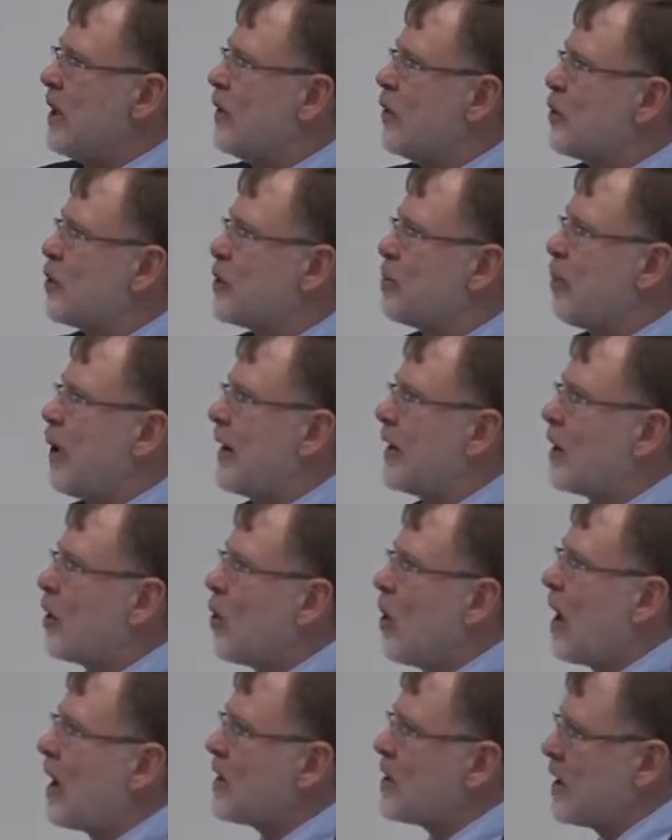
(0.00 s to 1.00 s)
and they're spread
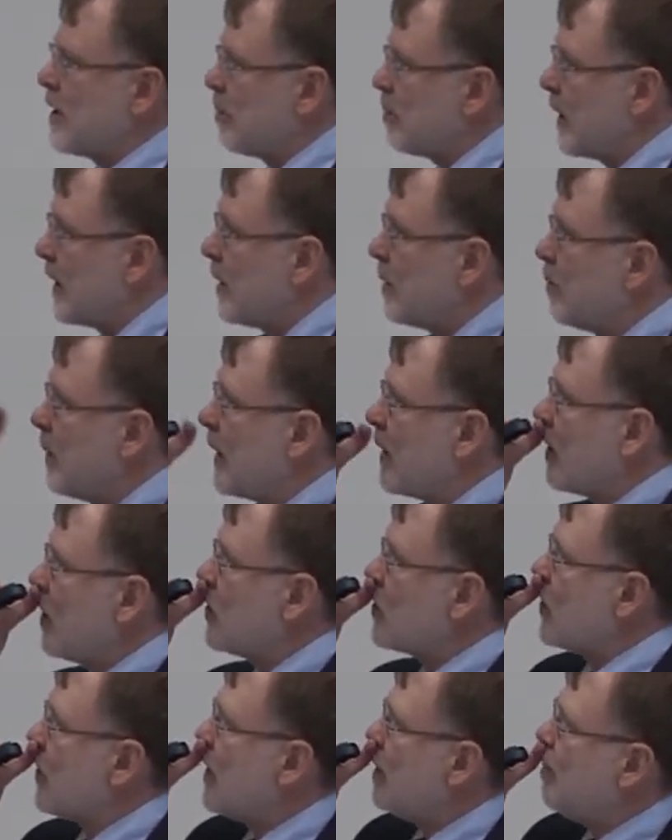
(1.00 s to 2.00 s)
across it, but
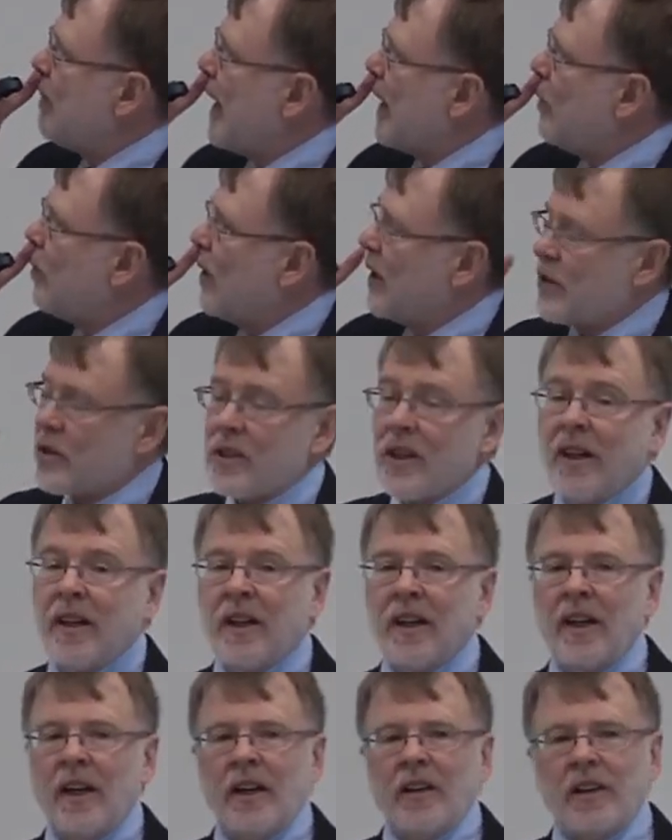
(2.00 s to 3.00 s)
those are the main ones.
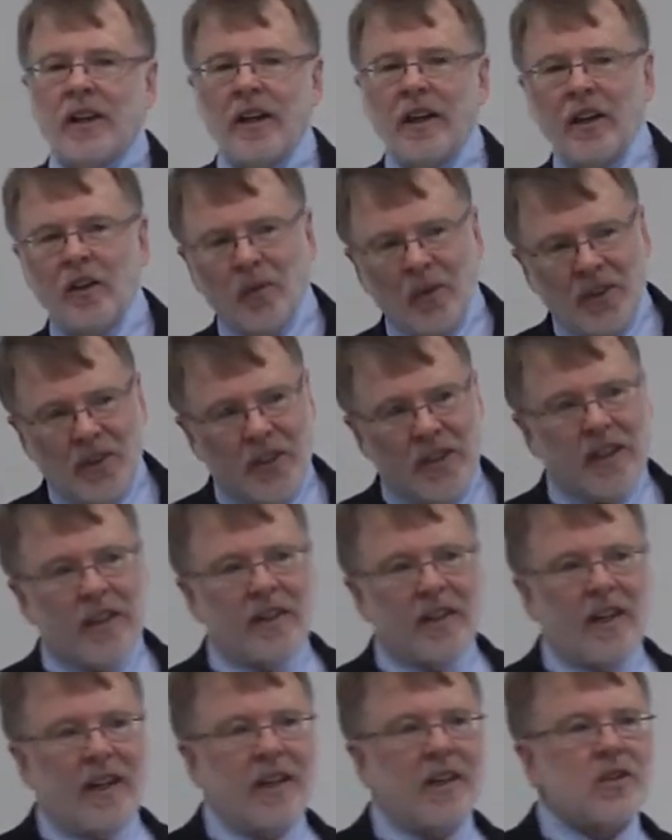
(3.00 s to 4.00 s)
The interesting
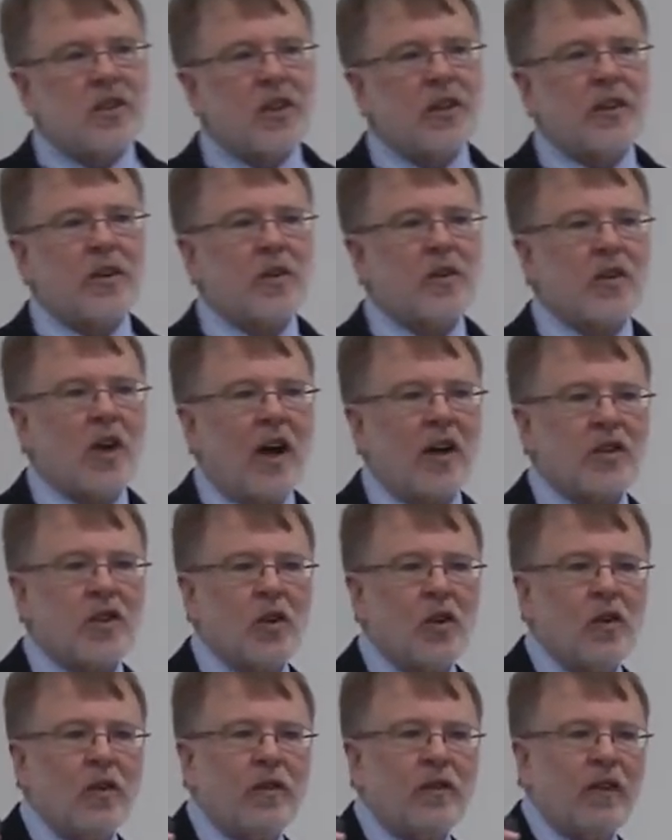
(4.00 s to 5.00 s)
thing is that there's
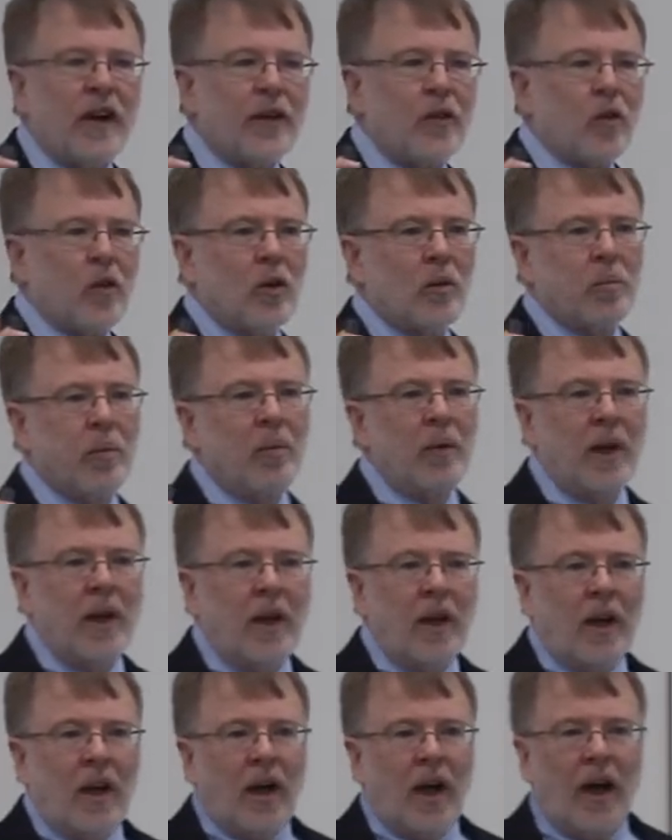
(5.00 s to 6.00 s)
also federal
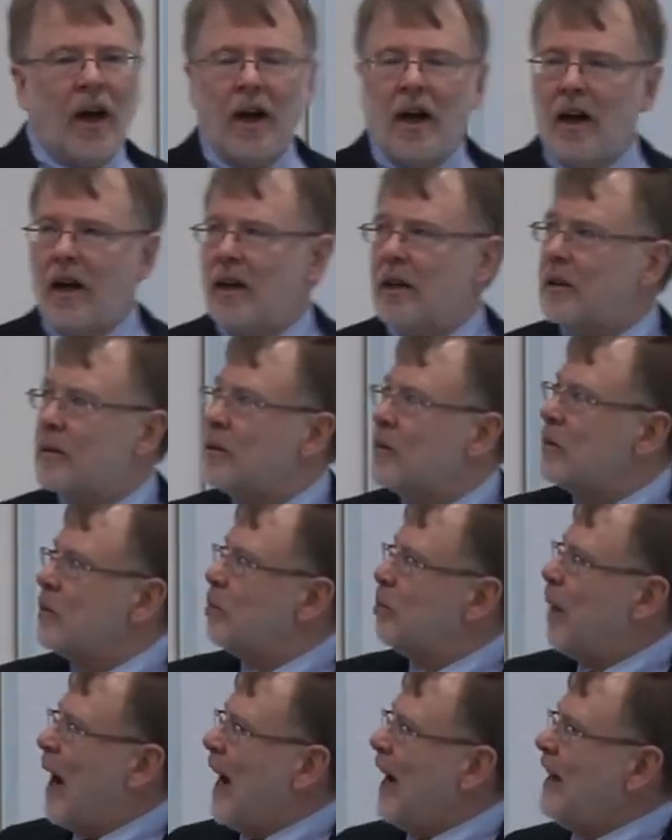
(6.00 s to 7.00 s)

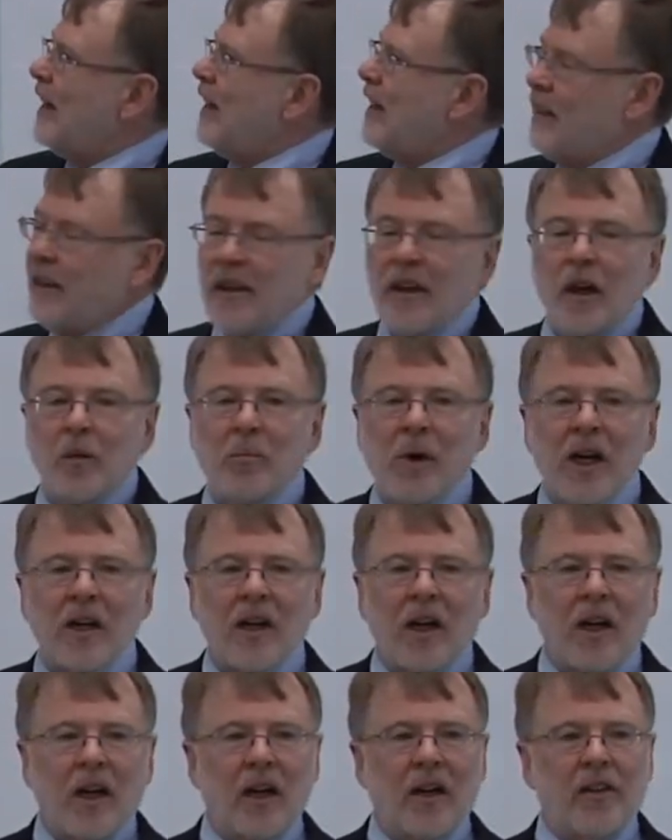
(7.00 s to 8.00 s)
buy-in
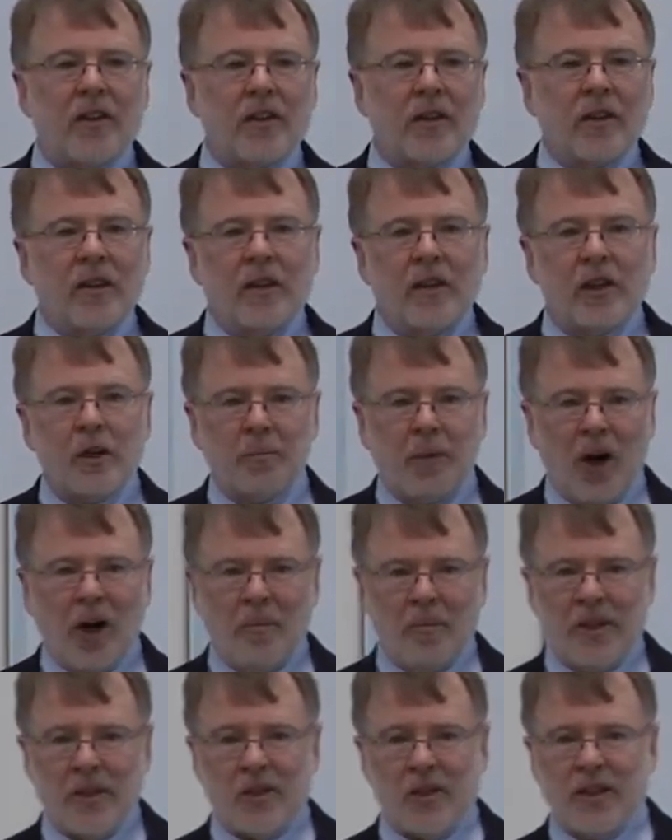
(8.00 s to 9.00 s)
among other
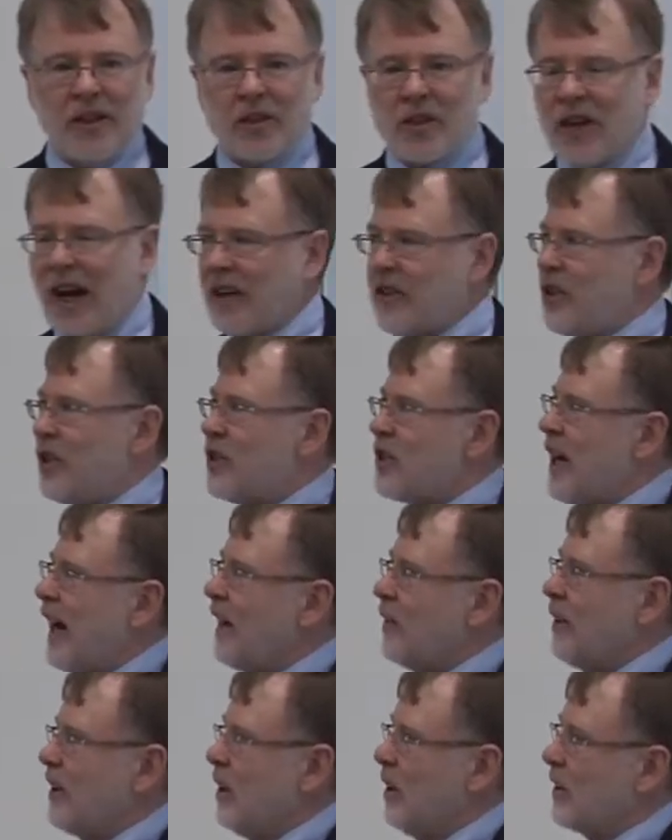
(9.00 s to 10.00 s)
departments. It's not just
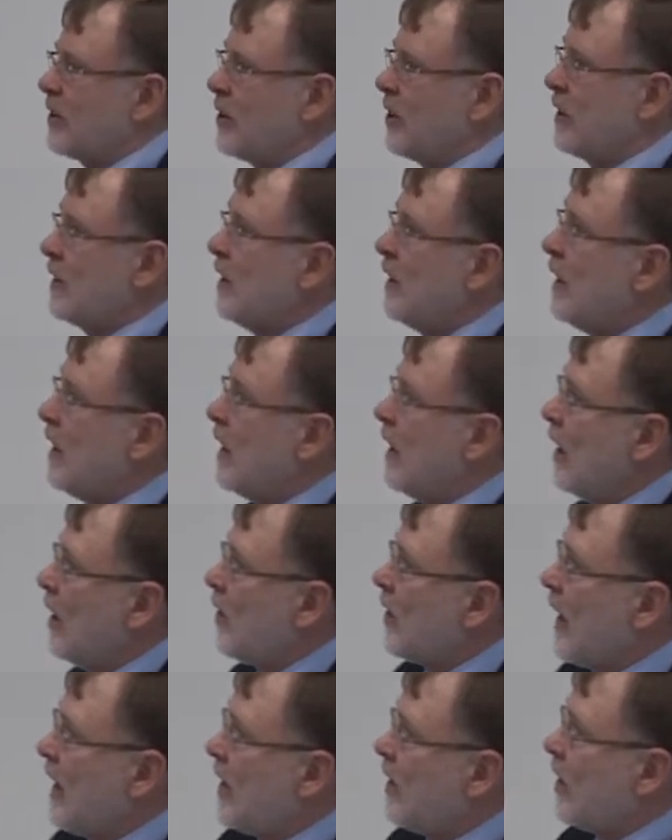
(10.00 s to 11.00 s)
agriculture.
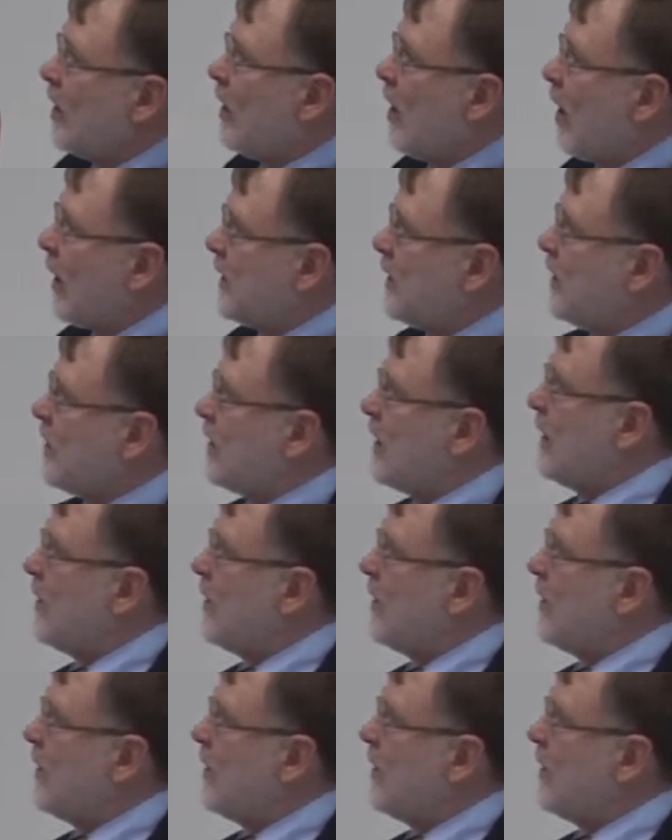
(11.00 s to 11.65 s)
Okay, the largest